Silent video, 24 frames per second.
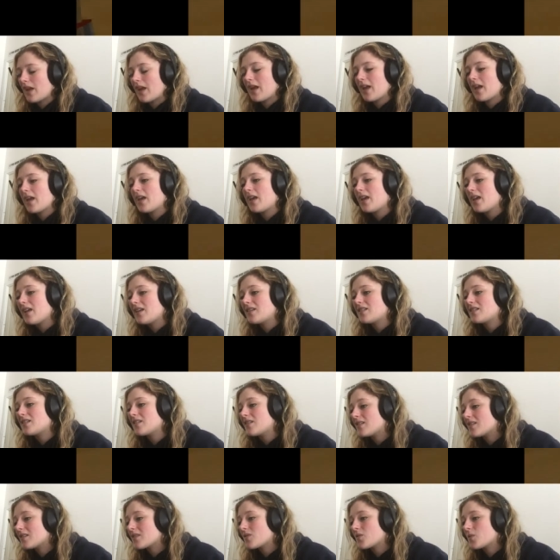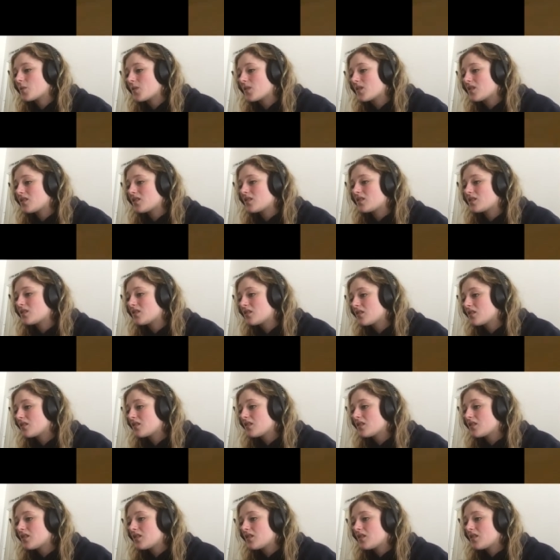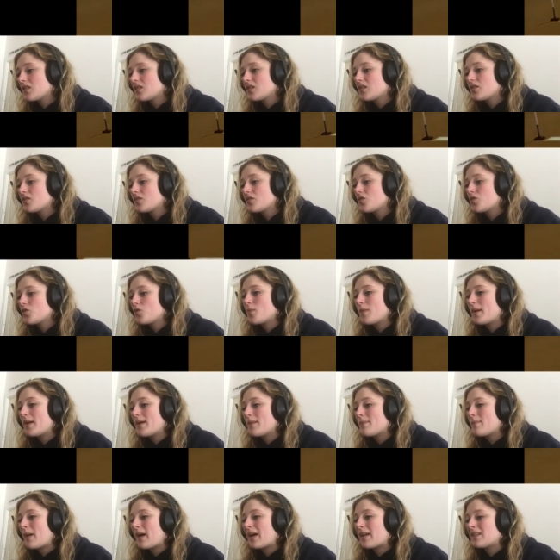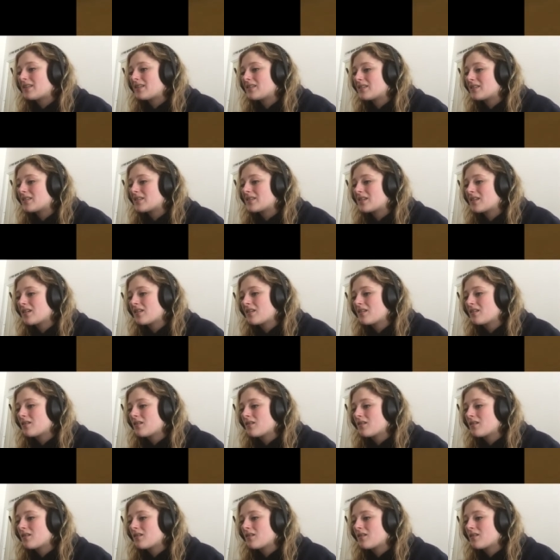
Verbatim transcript: Hate this one. There's too many buttons.